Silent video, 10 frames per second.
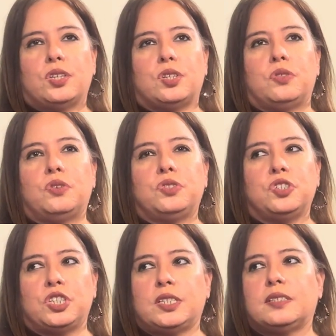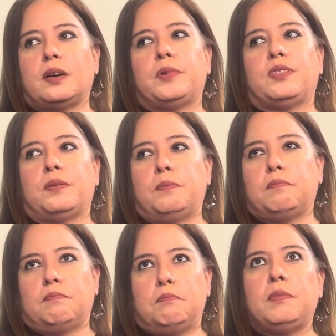So those are just some of
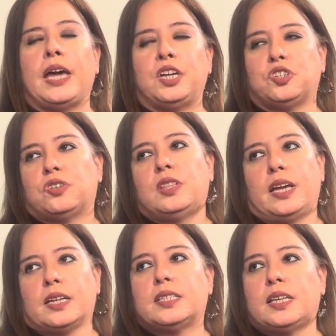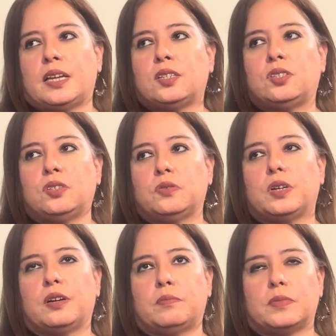the major things that do
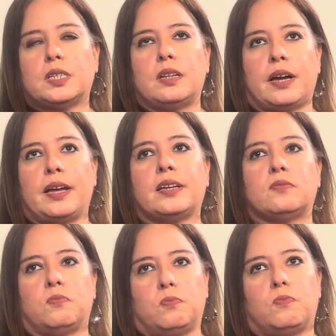come to light as